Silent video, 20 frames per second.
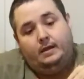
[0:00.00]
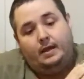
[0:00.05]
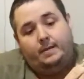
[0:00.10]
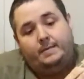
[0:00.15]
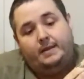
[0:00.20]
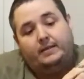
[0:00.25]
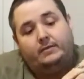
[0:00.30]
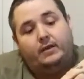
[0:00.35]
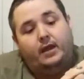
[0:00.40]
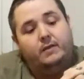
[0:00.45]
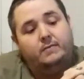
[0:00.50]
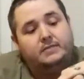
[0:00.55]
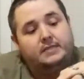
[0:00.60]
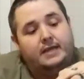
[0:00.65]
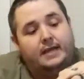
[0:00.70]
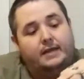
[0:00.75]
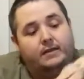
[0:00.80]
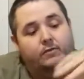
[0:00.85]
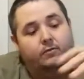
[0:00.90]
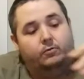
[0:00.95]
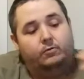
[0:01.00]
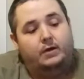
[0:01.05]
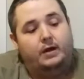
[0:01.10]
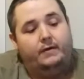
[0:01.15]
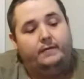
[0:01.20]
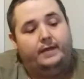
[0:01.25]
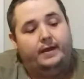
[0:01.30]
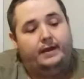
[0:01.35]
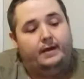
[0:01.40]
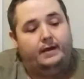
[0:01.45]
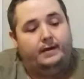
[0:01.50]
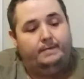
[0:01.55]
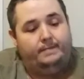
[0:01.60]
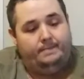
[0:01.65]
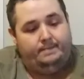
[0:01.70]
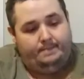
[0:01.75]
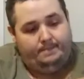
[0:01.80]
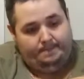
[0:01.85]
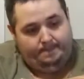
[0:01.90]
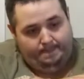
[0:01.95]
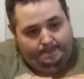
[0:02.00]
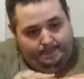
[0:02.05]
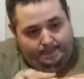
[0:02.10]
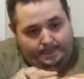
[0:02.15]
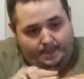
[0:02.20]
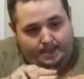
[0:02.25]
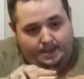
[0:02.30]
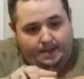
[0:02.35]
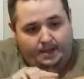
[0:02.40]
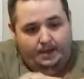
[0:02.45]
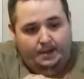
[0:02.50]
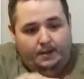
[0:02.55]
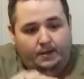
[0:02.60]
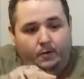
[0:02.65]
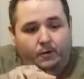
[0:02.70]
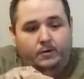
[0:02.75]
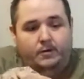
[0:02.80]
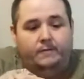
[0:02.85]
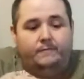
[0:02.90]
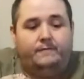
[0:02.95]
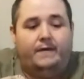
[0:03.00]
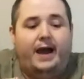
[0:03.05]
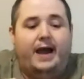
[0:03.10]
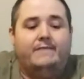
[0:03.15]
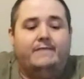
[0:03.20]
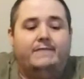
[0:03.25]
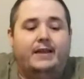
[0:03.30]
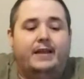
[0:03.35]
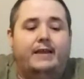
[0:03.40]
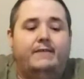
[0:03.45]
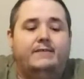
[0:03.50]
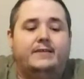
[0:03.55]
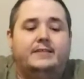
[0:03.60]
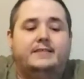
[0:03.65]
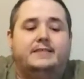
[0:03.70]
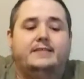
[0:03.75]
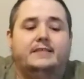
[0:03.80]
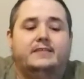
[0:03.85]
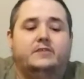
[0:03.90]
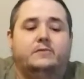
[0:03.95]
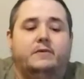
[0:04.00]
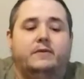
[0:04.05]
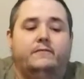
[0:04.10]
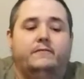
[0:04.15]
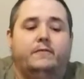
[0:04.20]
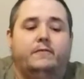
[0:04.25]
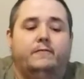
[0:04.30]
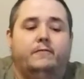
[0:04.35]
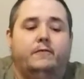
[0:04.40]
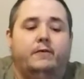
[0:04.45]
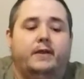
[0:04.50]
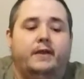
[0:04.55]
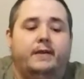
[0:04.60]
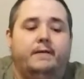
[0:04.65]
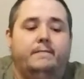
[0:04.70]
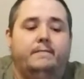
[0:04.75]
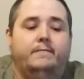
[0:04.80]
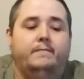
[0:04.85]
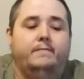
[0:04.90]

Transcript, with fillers: I mean, I thought it was kind of cool how they, uh, you ordered five and they give you the sixth one for free.